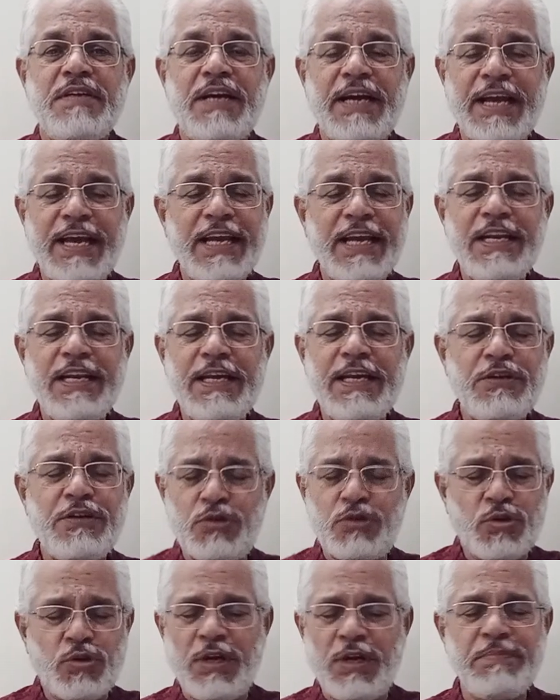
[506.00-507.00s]
Again, he
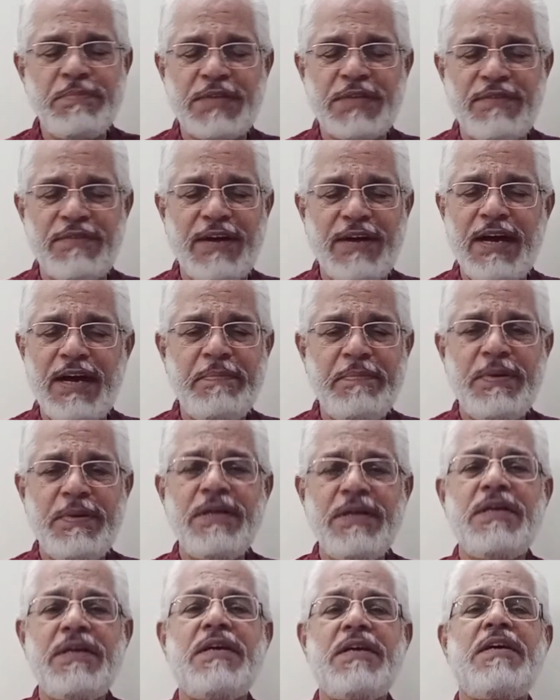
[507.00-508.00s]
shook himself up,
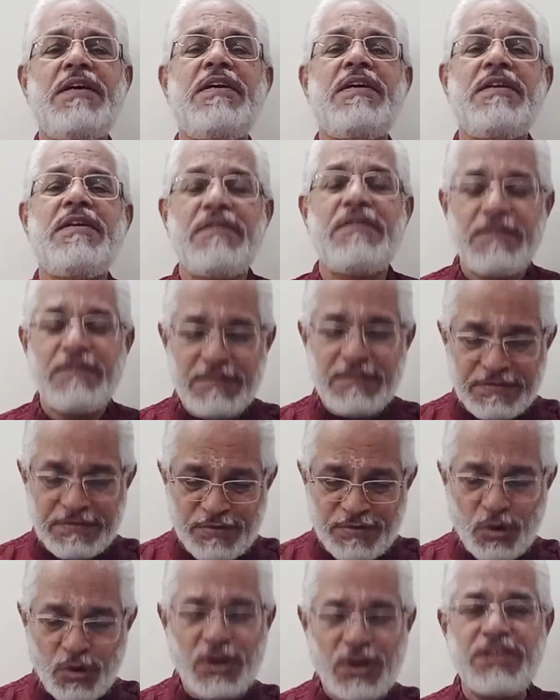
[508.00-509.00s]

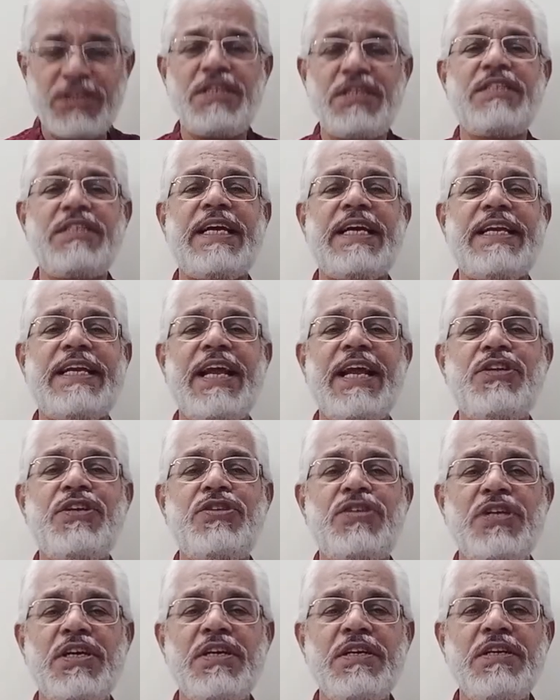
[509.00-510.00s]
focused his
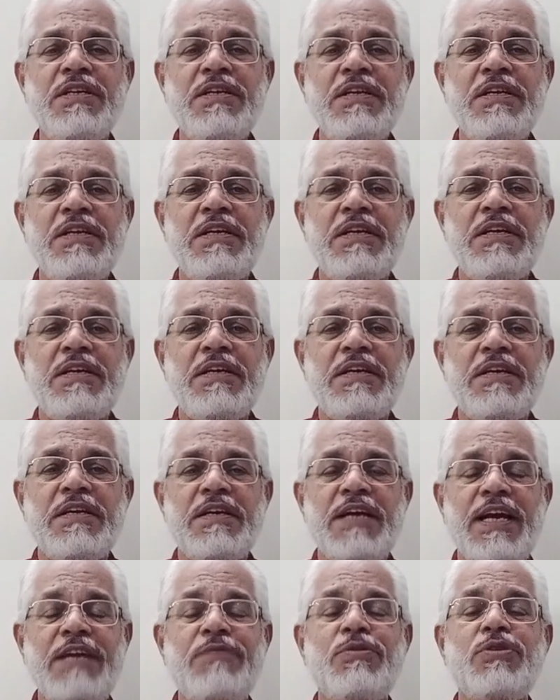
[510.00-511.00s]
attention,
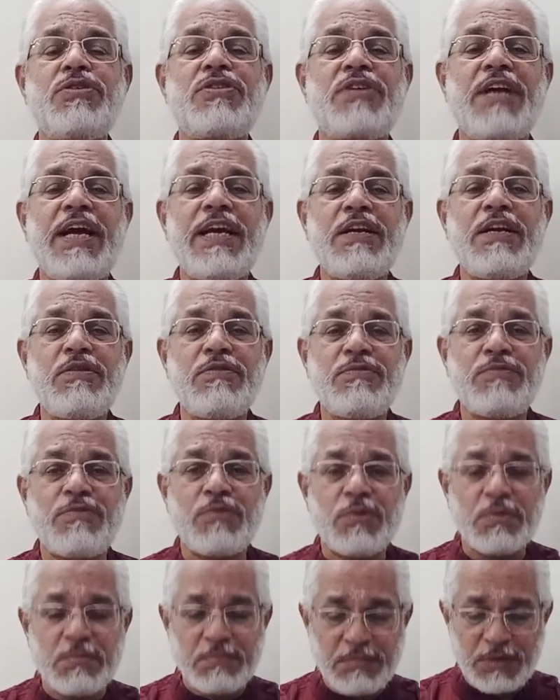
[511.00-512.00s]
and was trying to,
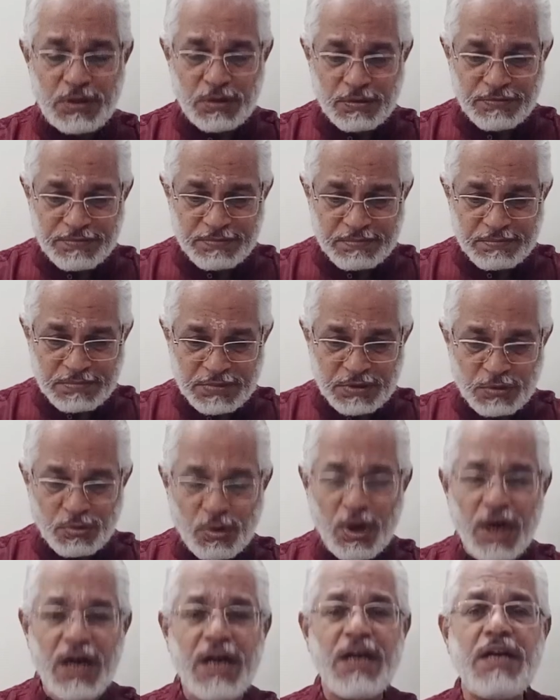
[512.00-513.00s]
you know,
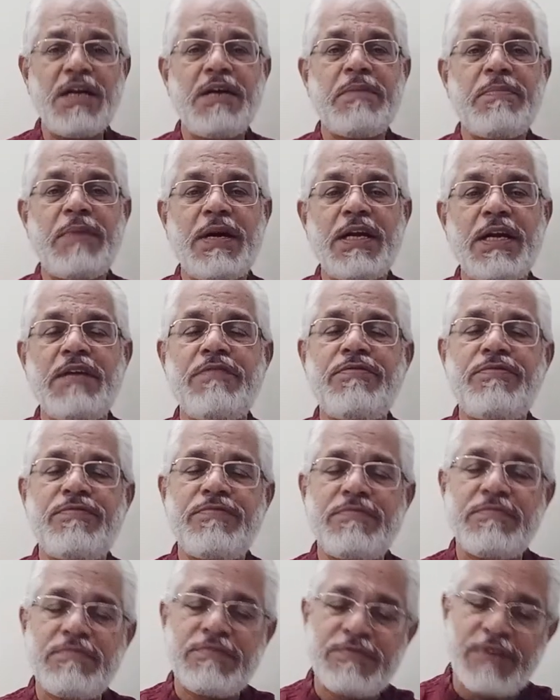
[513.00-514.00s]
work, but he
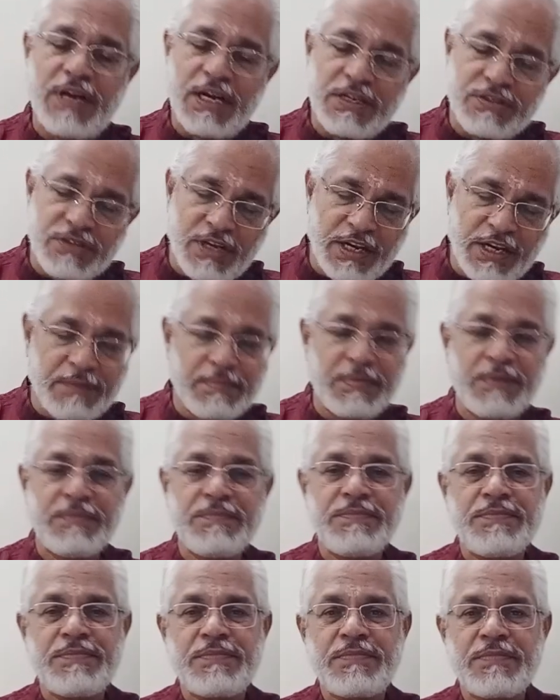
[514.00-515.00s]
fell asleep.
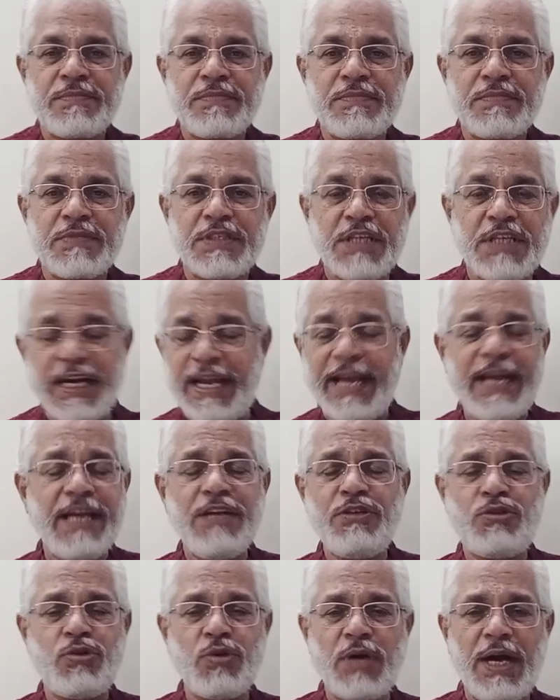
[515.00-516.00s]

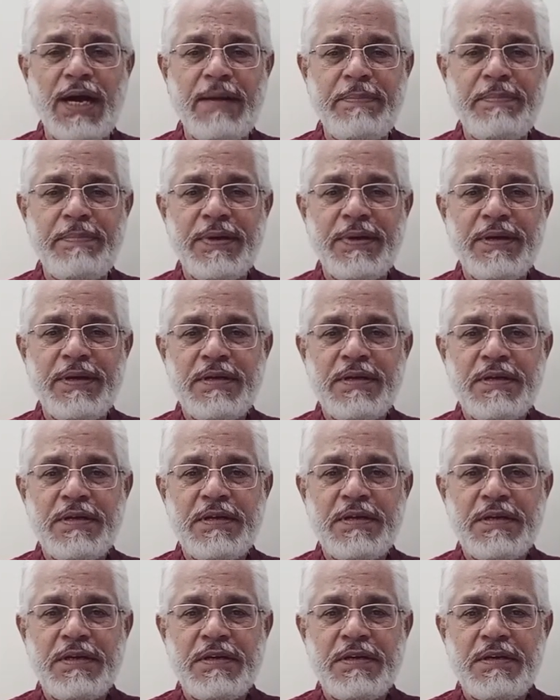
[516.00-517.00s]
Again, shook up,
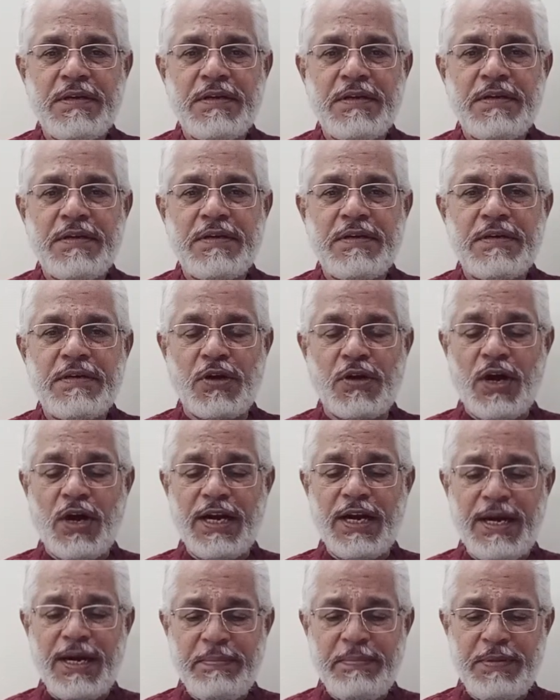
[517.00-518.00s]

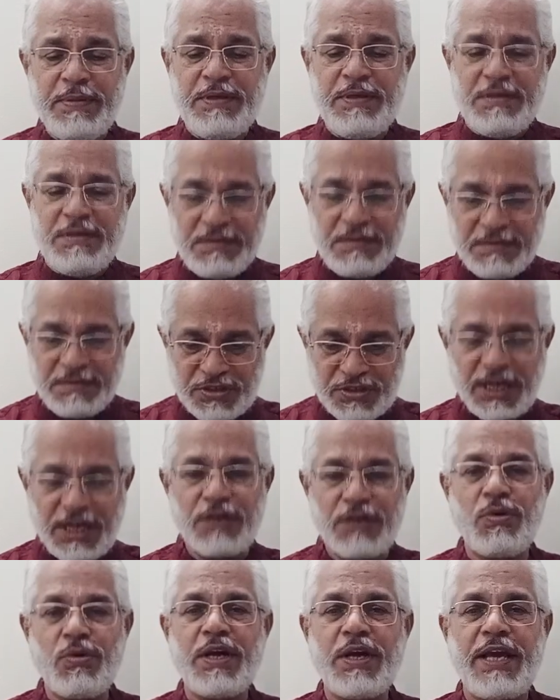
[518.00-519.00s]
got up,
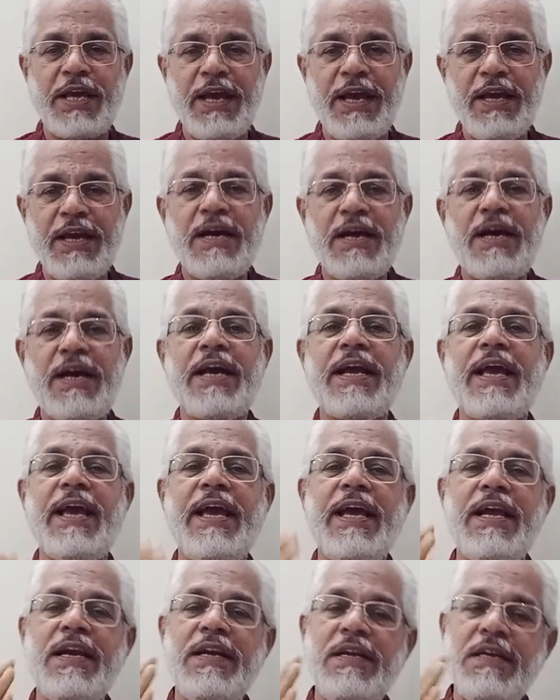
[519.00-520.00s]
started working,
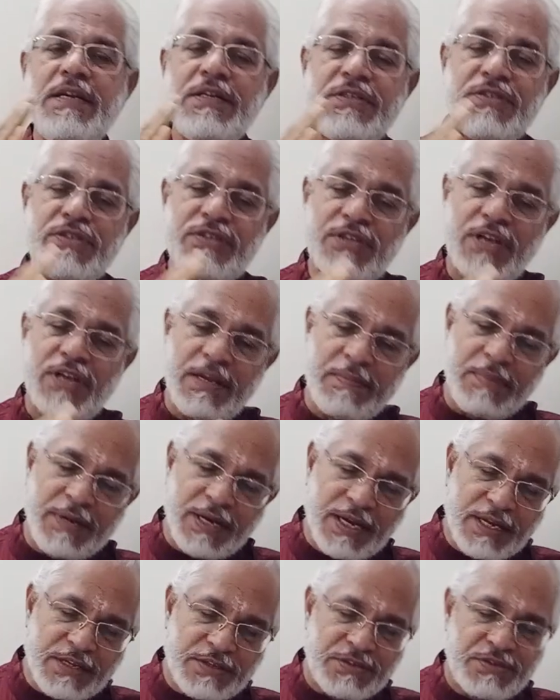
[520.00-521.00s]
again,
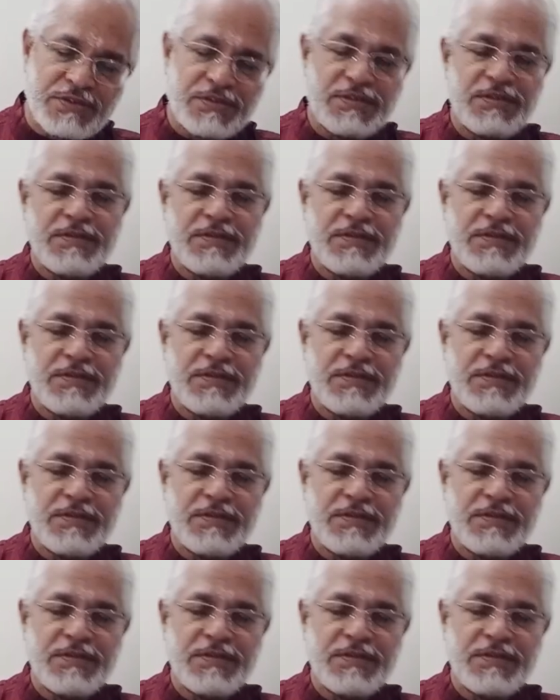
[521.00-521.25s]
sleepiness.